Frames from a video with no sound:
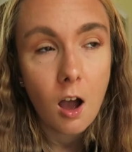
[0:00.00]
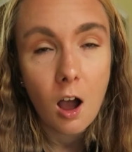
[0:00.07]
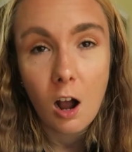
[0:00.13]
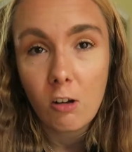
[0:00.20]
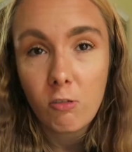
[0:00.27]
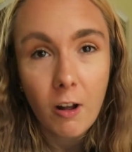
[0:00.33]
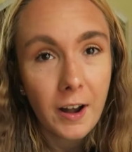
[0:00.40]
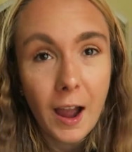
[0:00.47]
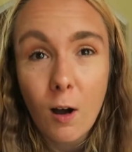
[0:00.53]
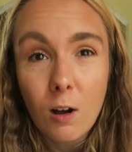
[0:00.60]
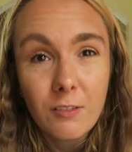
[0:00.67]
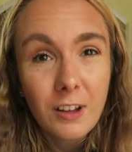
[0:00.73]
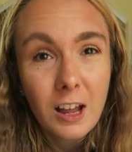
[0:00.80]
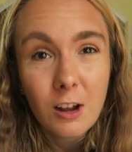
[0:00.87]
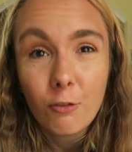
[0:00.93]
I run out
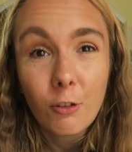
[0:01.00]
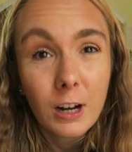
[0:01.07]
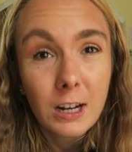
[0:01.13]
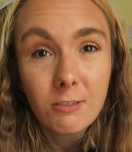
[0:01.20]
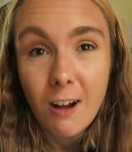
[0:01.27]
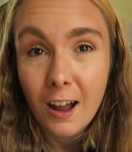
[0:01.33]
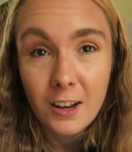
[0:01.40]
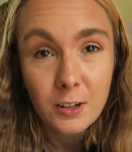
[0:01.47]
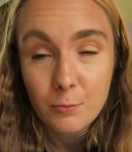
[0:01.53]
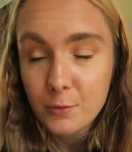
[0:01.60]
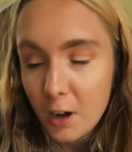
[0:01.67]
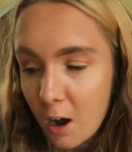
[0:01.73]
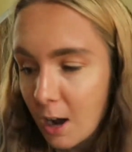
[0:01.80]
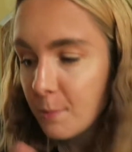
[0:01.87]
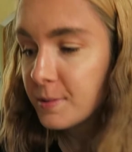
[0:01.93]
of it at really random
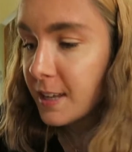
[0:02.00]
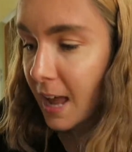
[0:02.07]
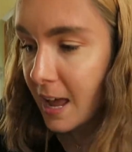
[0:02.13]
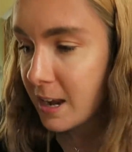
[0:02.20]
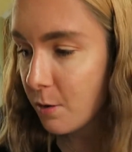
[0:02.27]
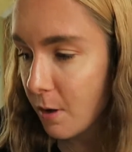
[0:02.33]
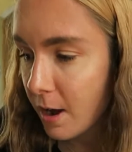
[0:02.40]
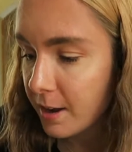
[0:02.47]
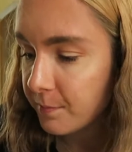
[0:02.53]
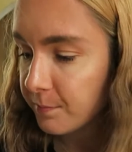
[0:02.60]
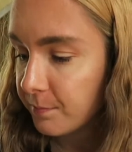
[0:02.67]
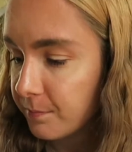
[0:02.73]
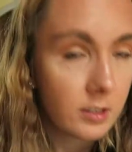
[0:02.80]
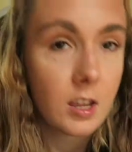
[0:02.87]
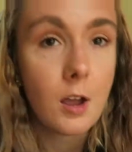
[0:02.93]
times. Anyway,
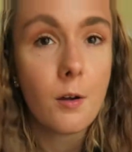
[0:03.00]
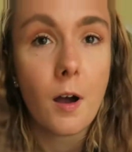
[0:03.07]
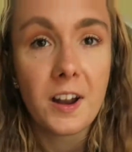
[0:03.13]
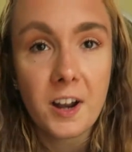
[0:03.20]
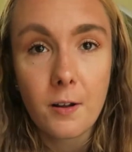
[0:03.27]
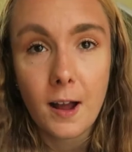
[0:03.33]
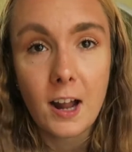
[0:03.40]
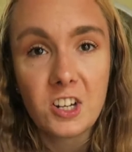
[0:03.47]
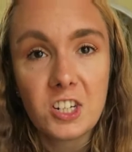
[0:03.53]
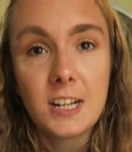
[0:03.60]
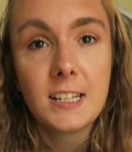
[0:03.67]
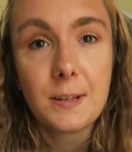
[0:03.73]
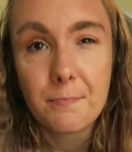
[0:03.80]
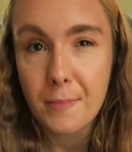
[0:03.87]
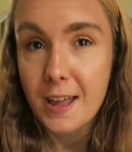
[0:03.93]
so I don't actually
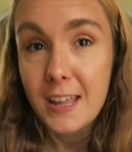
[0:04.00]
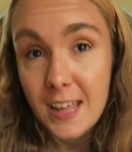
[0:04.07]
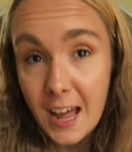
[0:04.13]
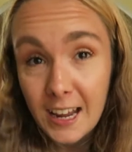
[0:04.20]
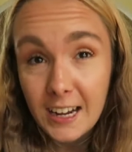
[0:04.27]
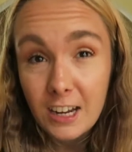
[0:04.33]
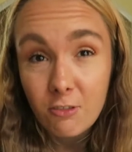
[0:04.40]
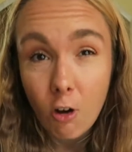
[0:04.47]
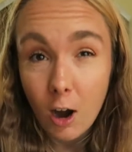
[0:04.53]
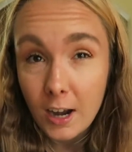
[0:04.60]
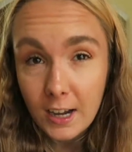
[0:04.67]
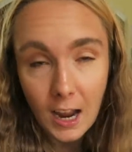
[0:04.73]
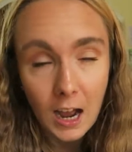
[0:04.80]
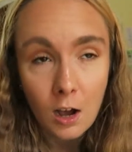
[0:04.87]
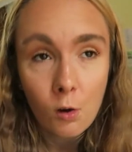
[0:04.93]
need to make any right
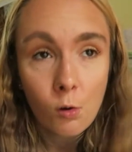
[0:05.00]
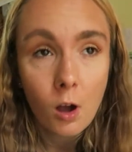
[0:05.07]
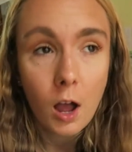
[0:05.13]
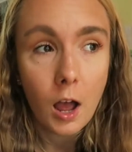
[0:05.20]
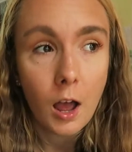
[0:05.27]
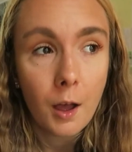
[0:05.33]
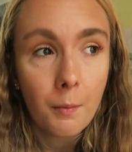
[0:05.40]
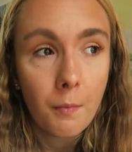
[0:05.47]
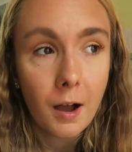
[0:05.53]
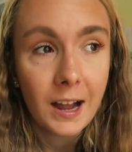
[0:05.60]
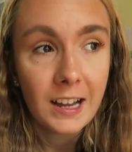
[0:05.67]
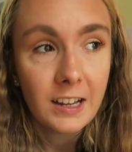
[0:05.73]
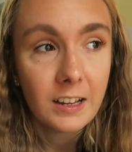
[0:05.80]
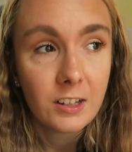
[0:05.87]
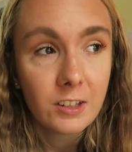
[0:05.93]
now.
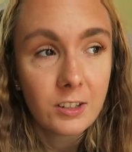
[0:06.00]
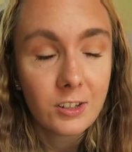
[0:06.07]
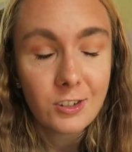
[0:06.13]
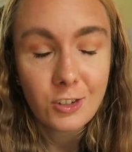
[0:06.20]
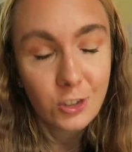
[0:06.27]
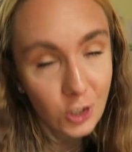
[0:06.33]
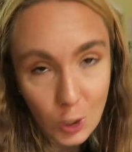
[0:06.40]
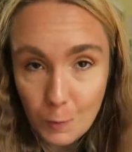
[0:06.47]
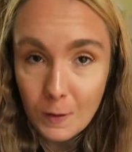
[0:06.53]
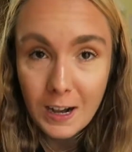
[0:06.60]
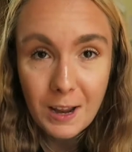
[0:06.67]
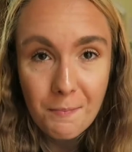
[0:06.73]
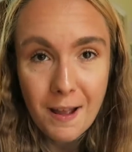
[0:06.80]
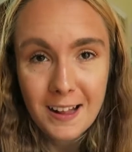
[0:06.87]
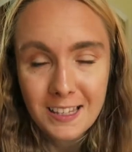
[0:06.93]
I
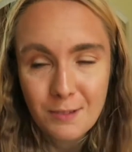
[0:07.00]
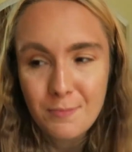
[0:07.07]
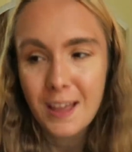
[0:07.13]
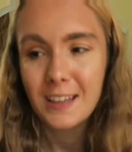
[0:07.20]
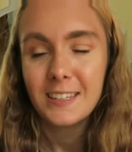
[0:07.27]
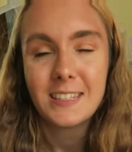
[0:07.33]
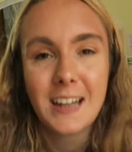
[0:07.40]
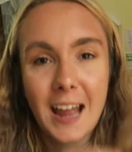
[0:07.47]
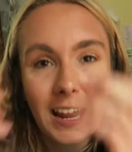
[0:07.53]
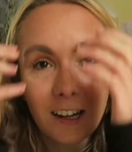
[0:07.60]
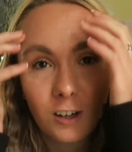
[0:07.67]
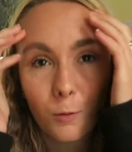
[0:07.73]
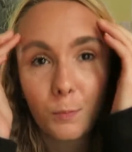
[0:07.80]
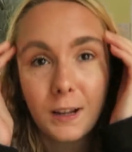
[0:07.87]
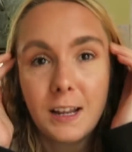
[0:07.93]
stupidly made some yesterday
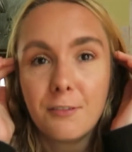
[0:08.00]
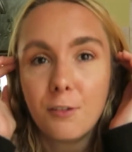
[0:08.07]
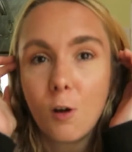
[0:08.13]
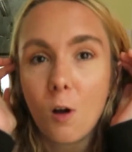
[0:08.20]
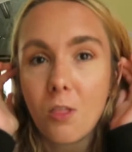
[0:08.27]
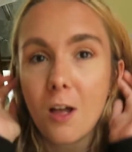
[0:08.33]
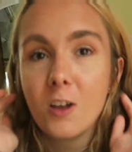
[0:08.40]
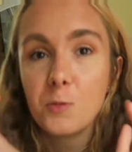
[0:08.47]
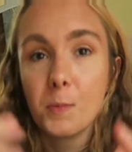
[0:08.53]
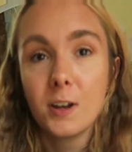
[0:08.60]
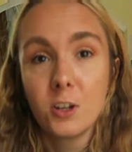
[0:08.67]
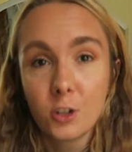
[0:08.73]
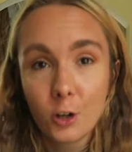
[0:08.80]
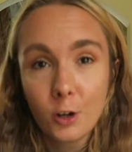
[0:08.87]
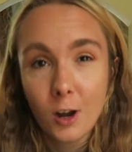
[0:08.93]
and completely forgot that I was meant
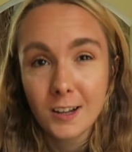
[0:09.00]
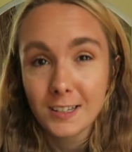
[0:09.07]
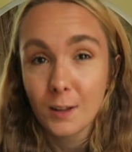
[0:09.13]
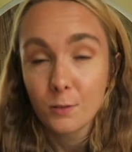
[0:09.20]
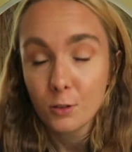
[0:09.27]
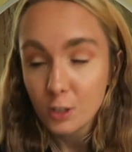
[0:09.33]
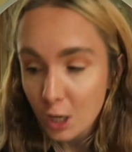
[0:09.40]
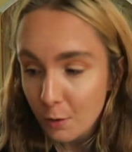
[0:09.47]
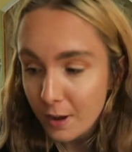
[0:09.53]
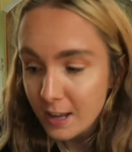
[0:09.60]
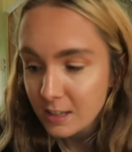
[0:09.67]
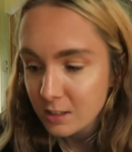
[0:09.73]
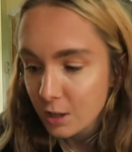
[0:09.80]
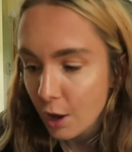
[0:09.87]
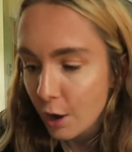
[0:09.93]
to show you guys how to do
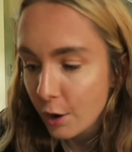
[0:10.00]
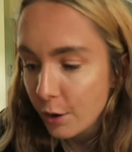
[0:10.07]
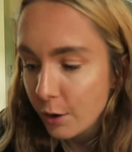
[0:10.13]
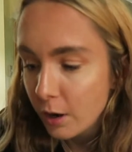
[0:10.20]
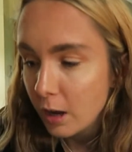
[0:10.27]
it, so